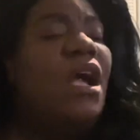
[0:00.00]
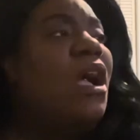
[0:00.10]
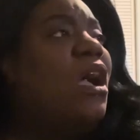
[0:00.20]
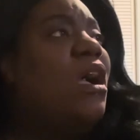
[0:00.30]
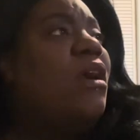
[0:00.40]

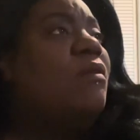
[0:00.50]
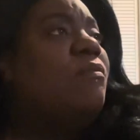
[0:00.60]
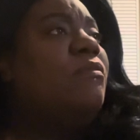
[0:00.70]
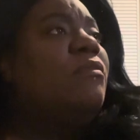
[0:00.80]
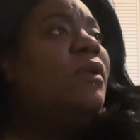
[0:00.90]
Um,
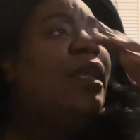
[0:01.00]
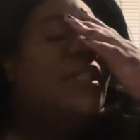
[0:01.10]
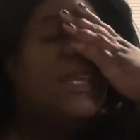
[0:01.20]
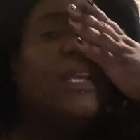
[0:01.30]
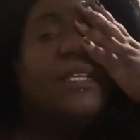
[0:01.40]
and
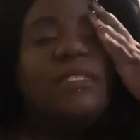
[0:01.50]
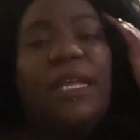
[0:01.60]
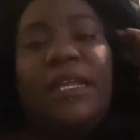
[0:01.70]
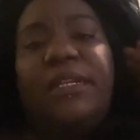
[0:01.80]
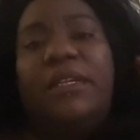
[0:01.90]
like I
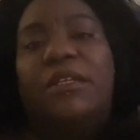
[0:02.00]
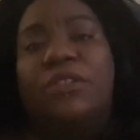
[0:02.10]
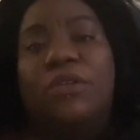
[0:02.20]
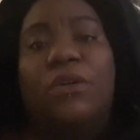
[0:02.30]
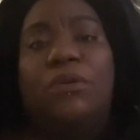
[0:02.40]
said,
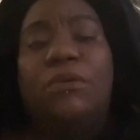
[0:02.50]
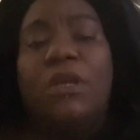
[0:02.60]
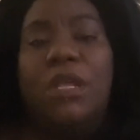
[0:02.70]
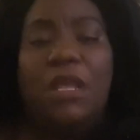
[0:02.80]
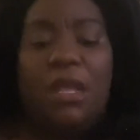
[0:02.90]
so
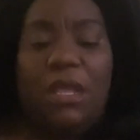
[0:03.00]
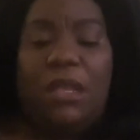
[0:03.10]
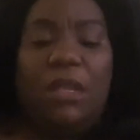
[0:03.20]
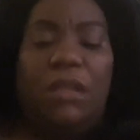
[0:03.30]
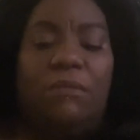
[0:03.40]

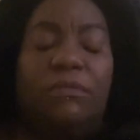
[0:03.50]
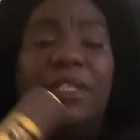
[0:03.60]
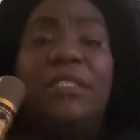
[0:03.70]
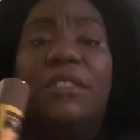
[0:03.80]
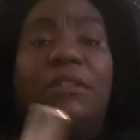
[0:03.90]
um,
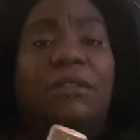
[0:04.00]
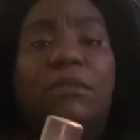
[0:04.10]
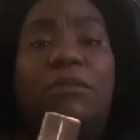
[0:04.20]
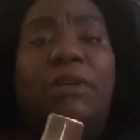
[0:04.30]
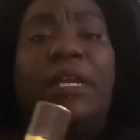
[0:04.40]
this is
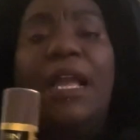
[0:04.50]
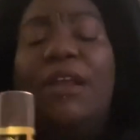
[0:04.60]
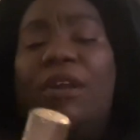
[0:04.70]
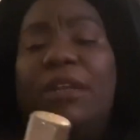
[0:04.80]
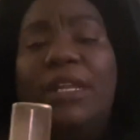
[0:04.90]
great. I
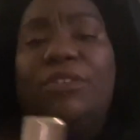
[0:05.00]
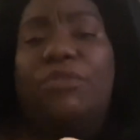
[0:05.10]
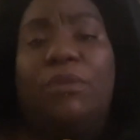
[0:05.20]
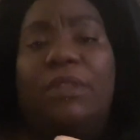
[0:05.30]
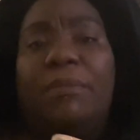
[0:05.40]
got like
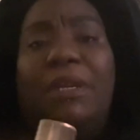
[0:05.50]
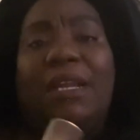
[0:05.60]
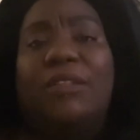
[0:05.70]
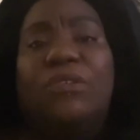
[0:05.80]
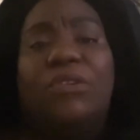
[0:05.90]
two of them and
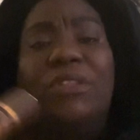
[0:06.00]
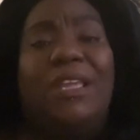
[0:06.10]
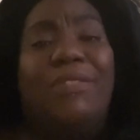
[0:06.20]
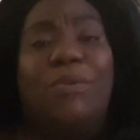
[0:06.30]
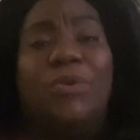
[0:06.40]
like I told you,
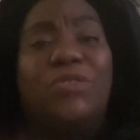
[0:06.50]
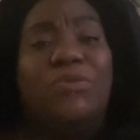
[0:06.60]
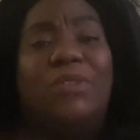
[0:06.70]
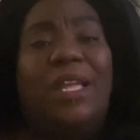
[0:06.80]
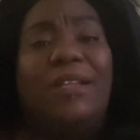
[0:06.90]
the other one's
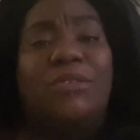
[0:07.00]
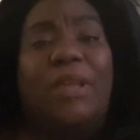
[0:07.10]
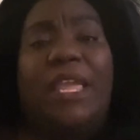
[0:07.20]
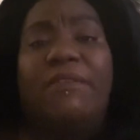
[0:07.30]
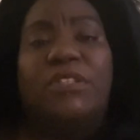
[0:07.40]
too light. So
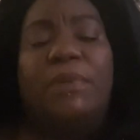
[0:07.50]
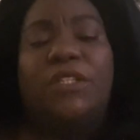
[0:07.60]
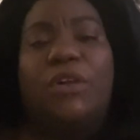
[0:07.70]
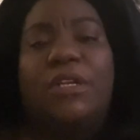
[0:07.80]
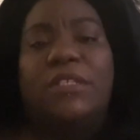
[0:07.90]
I gave it to my
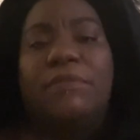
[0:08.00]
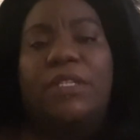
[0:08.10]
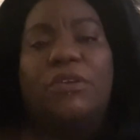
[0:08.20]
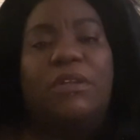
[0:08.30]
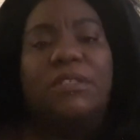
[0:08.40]
daughter because my
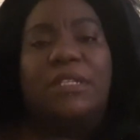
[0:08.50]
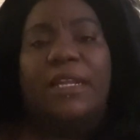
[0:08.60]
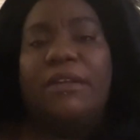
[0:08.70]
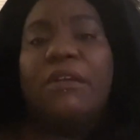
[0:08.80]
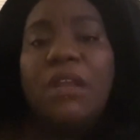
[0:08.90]
daughter's
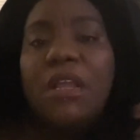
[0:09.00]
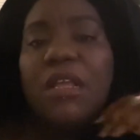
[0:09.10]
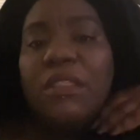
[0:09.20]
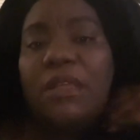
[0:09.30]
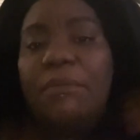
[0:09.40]
lighter
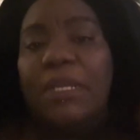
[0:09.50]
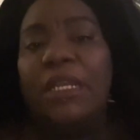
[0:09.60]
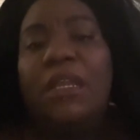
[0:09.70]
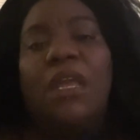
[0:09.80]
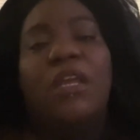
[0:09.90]
than
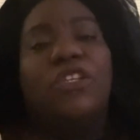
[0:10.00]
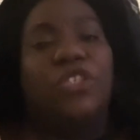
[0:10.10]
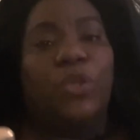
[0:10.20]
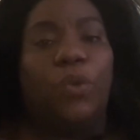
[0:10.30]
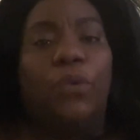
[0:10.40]
me.
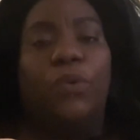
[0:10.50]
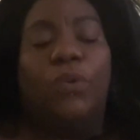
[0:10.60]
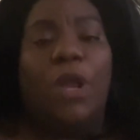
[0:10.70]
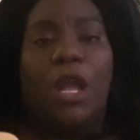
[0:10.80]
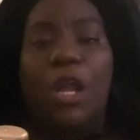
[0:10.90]

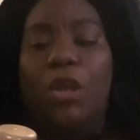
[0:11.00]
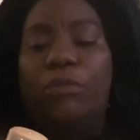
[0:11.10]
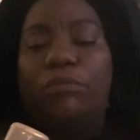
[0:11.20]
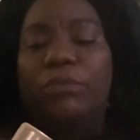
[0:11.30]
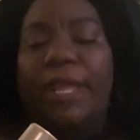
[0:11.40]
So
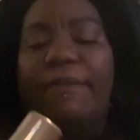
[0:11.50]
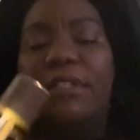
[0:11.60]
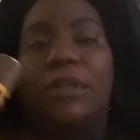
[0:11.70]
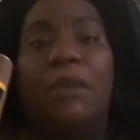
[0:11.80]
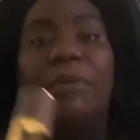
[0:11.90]
um, gave it
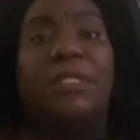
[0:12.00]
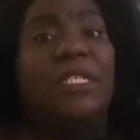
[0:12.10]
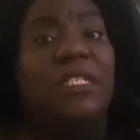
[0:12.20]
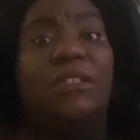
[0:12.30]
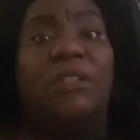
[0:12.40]
to her. But
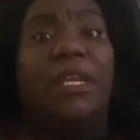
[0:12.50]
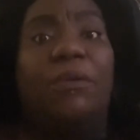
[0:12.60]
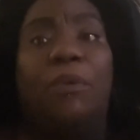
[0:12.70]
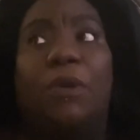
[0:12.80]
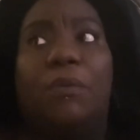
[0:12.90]
these are
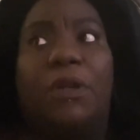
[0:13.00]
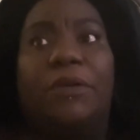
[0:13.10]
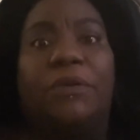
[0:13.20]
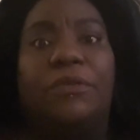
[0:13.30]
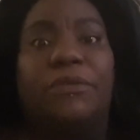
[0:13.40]
like work
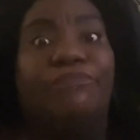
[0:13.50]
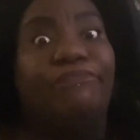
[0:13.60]
wonders.